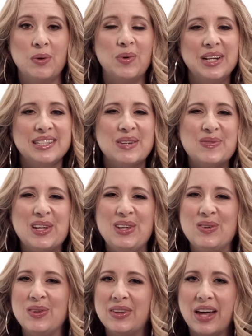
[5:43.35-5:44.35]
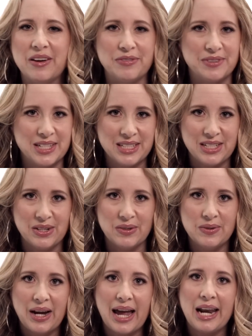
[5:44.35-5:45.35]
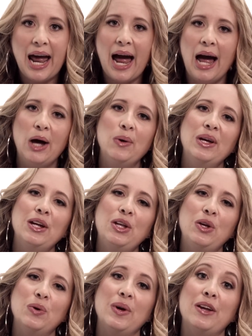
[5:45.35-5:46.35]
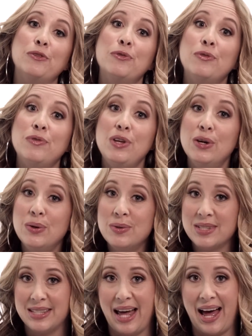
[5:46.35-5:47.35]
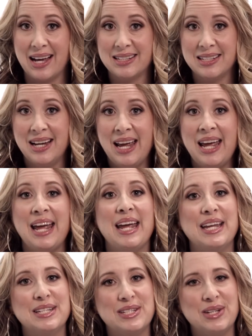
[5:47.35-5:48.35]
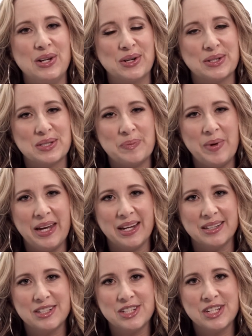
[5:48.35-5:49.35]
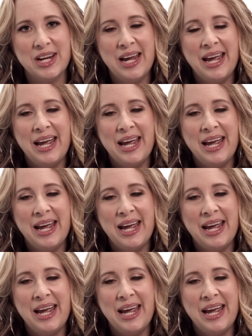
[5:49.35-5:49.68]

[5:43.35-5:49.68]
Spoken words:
What is something you love to do? And how can you infuse that into your speech?